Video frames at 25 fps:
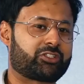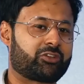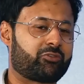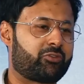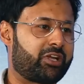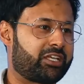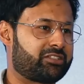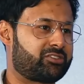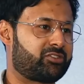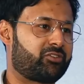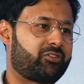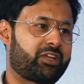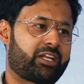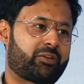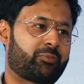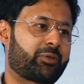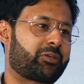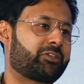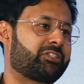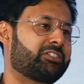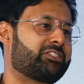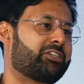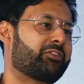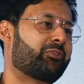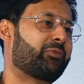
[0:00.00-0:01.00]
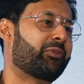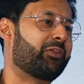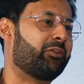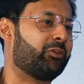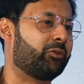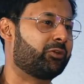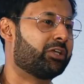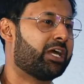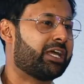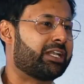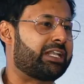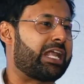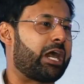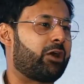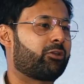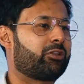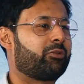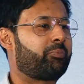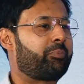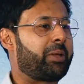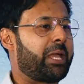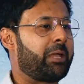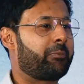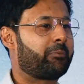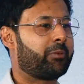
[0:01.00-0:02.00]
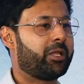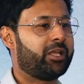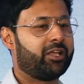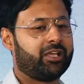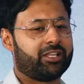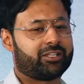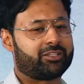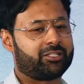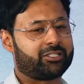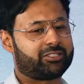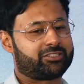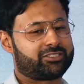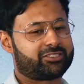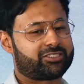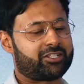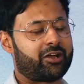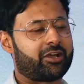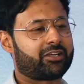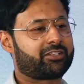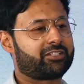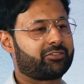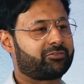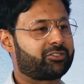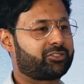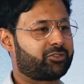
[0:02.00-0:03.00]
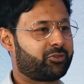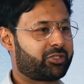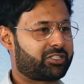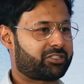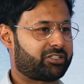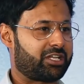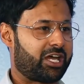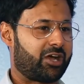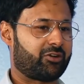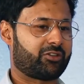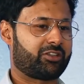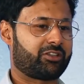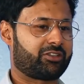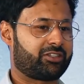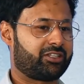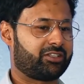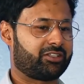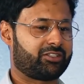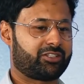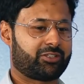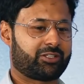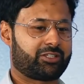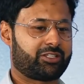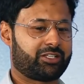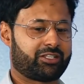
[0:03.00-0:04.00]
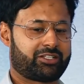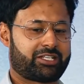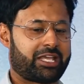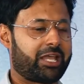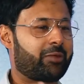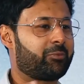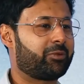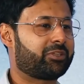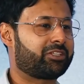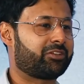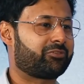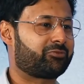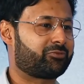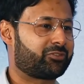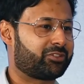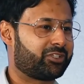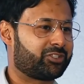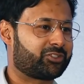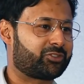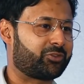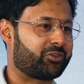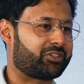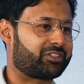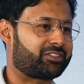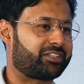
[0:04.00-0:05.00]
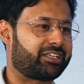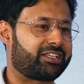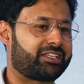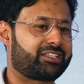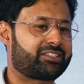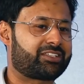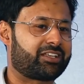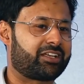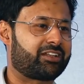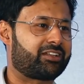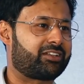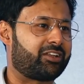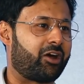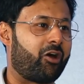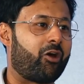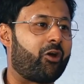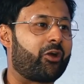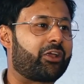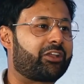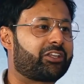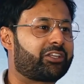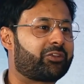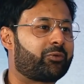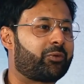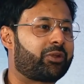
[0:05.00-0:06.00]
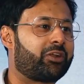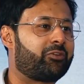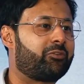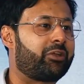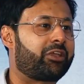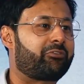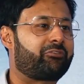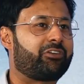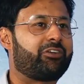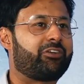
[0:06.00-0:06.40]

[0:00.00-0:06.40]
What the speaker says: Doesn't raise the rent because he doesn't want to lose. Now the sides have switched. Now the tables have switched. He said, "Oh, he doesn't want to.